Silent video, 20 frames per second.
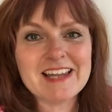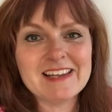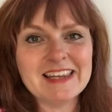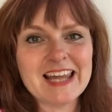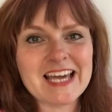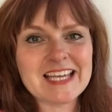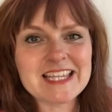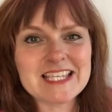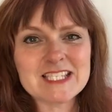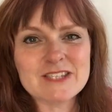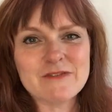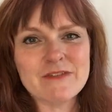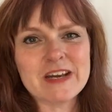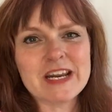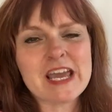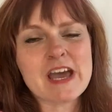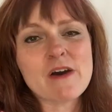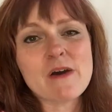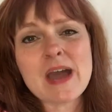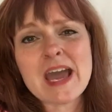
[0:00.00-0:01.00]
Like this
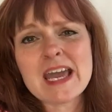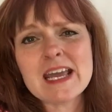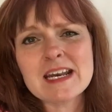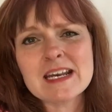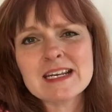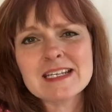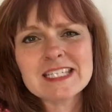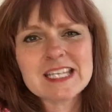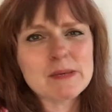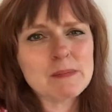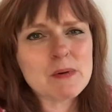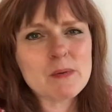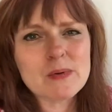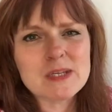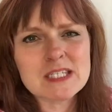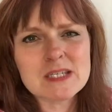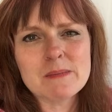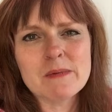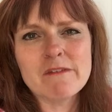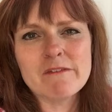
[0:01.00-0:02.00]
video and tell me
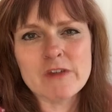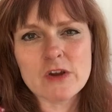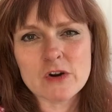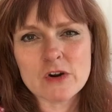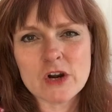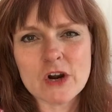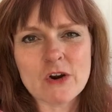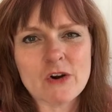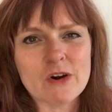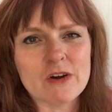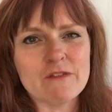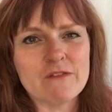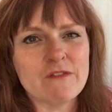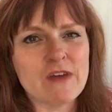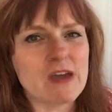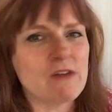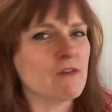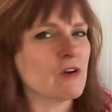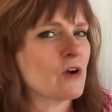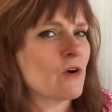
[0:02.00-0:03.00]
what some of your current
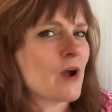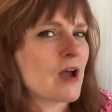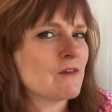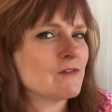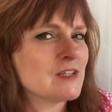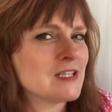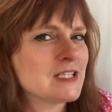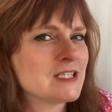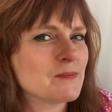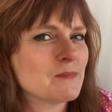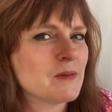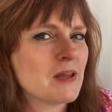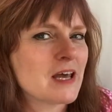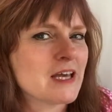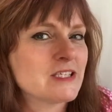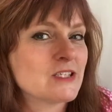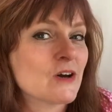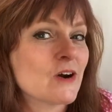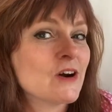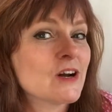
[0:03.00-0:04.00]
favorite crafting
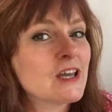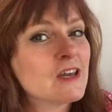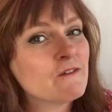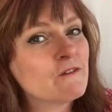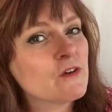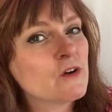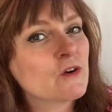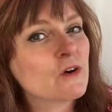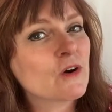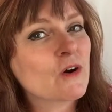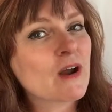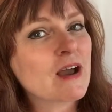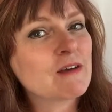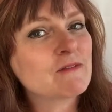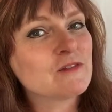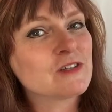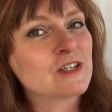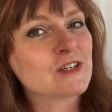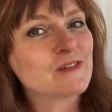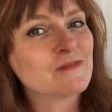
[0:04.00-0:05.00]
supplies are if you're a
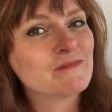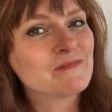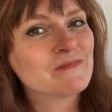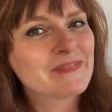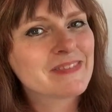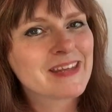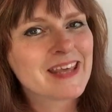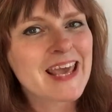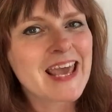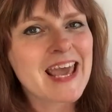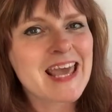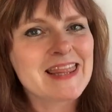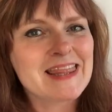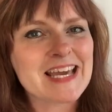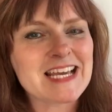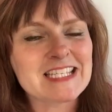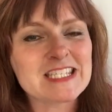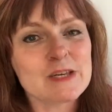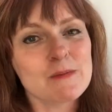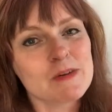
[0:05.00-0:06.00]
crafter.
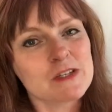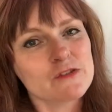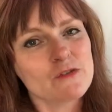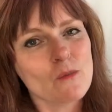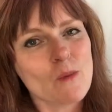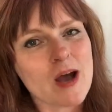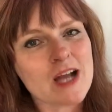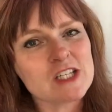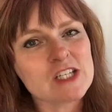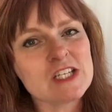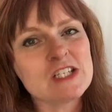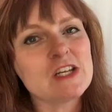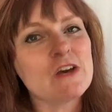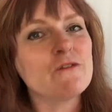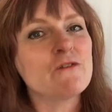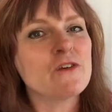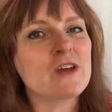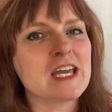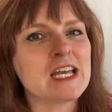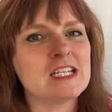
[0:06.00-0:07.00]
Thanks so much for watching.
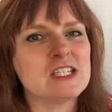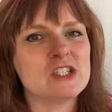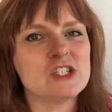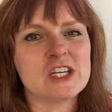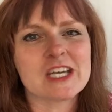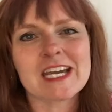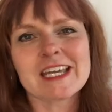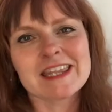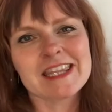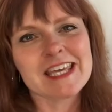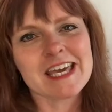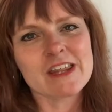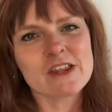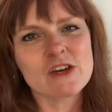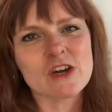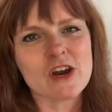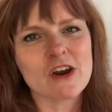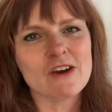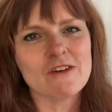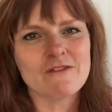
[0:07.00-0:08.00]
Don't forget to check out the other
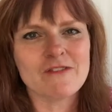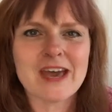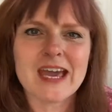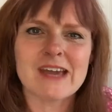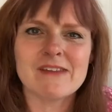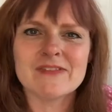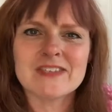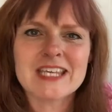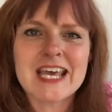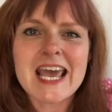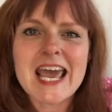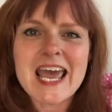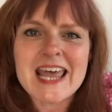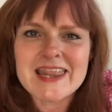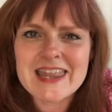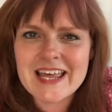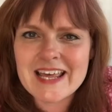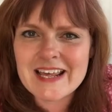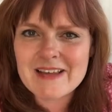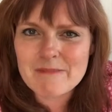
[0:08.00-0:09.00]
current faves,
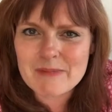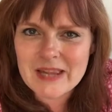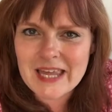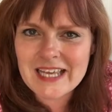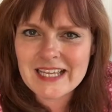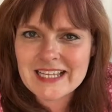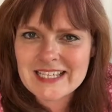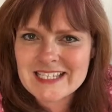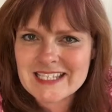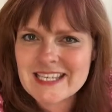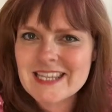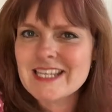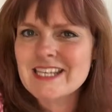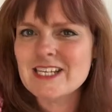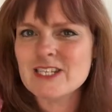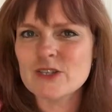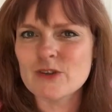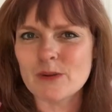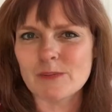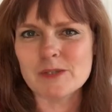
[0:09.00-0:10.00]
that playlist in the
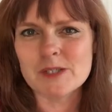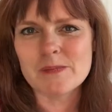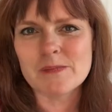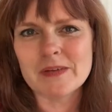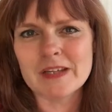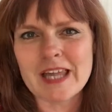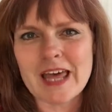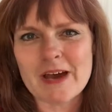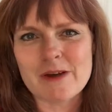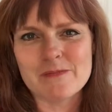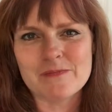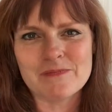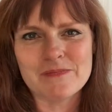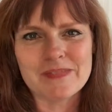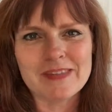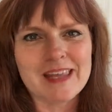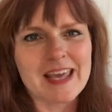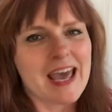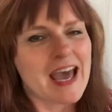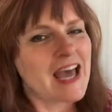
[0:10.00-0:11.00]
description below.
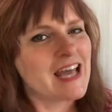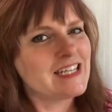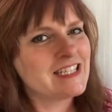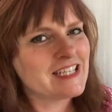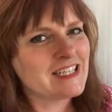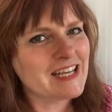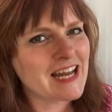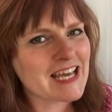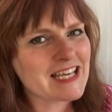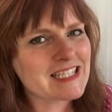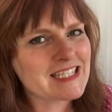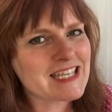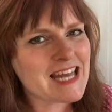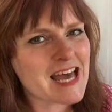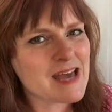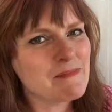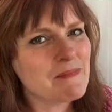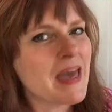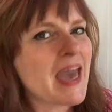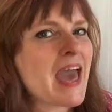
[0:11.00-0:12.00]
Until next
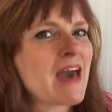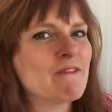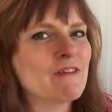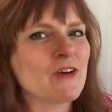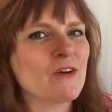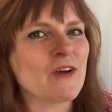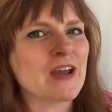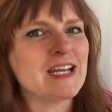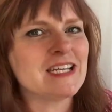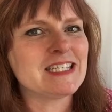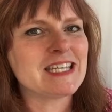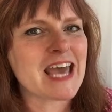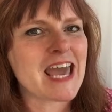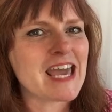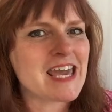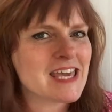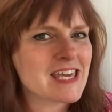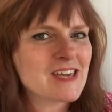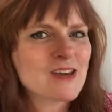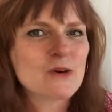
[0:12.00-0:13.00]
time, have a great
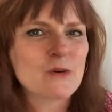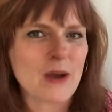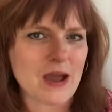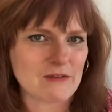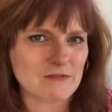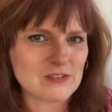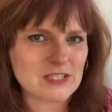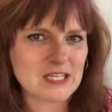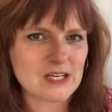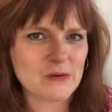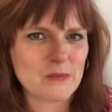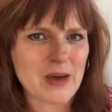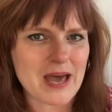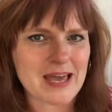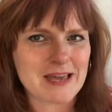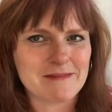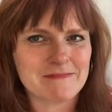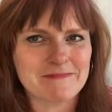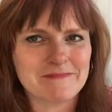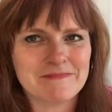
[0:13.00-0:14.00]
day, crafting
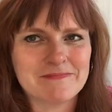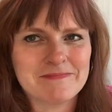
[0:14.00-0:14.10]
away.